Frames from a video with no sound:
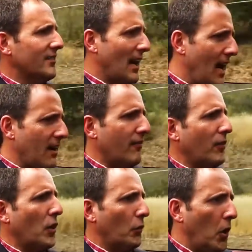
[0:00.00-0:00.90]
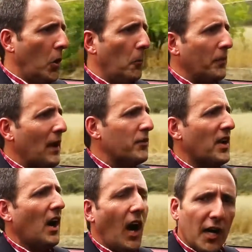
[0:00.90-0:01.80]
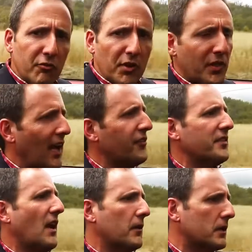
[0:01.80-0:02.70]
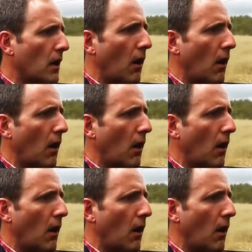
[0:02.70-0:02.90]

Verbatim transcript: dive, or roll, but that was a $100,000